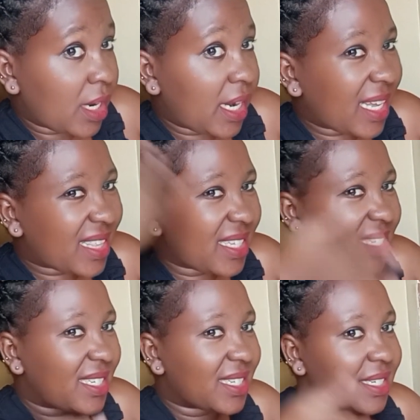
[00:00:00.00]
like
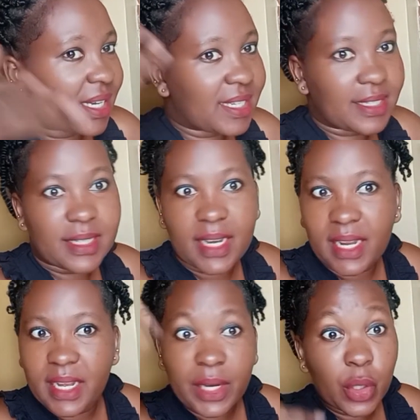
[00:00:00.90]
this, just a
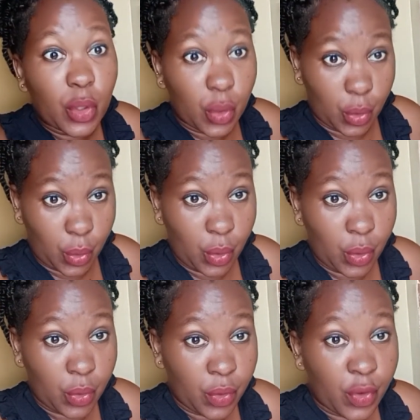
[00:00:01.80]
style and go
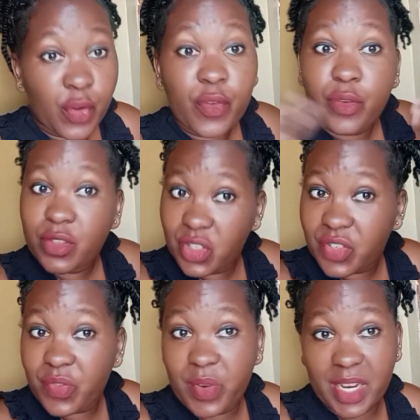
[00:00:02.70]
for
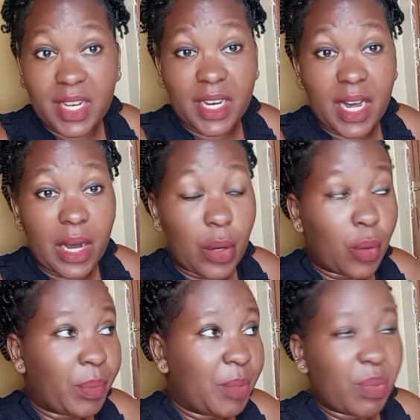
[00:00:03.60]
just right
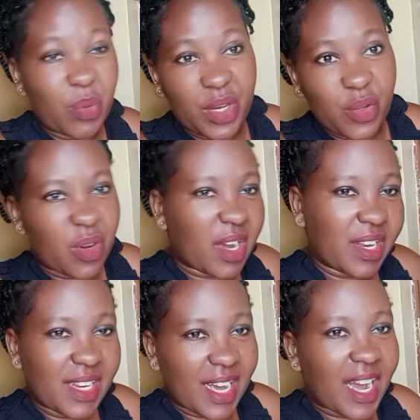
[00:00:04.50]
now. Maybe when you are
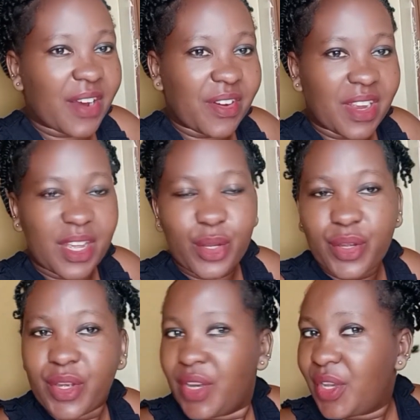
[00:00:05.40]
in a
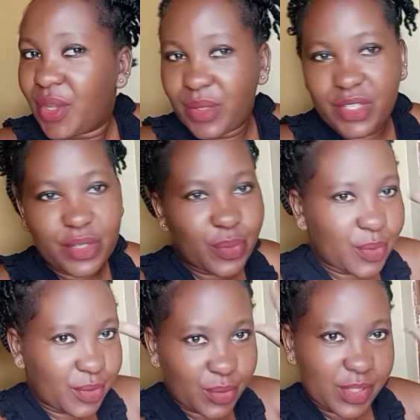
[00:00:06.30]
hurry, you just
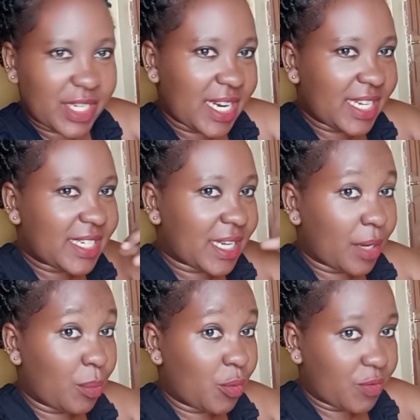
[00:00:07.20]
want to style it
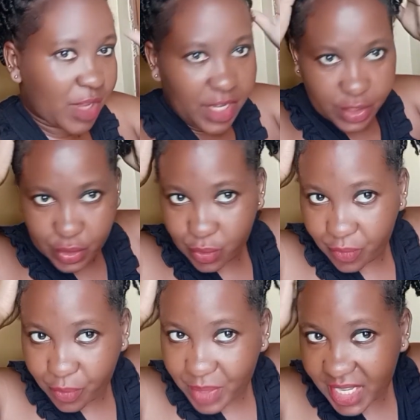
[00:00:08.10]
and move. So
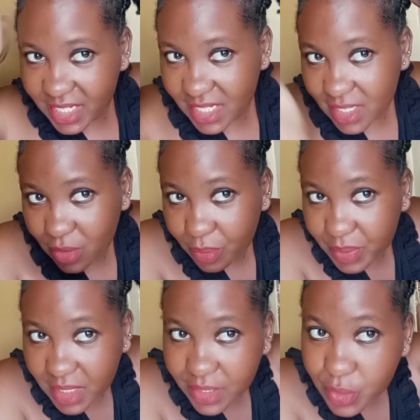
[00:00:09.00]
for me, I just
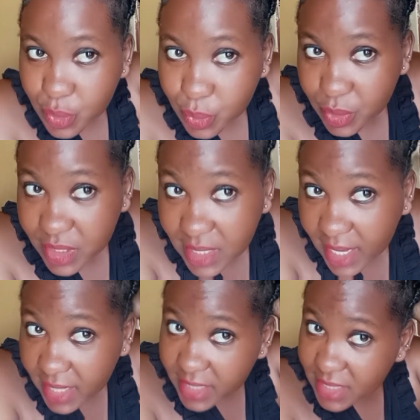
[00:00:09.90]
opted to
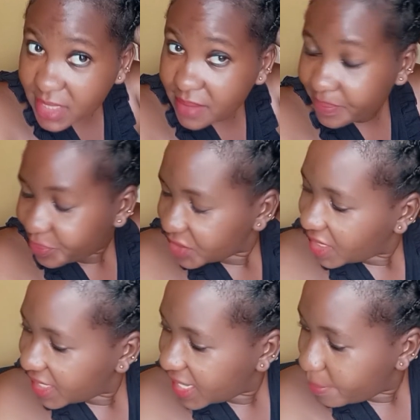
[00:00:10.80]
style it
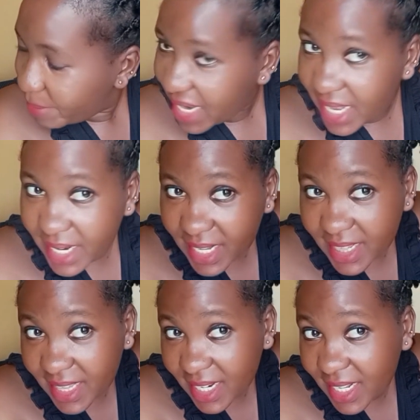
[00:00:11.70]
like a bun,
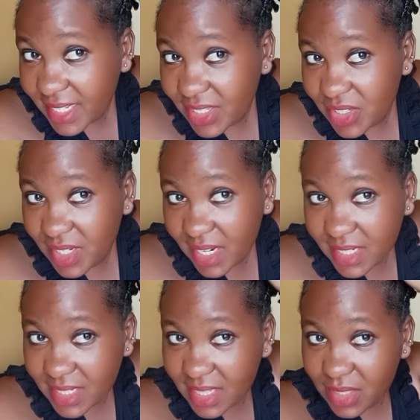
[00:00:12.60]
and then I just
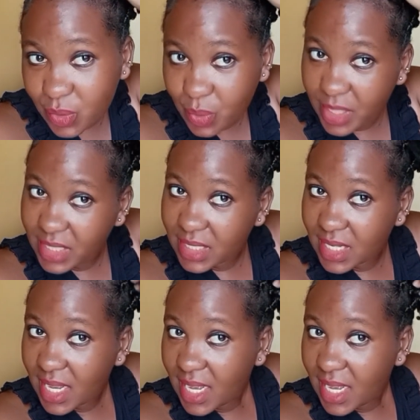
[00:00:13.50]
let these ones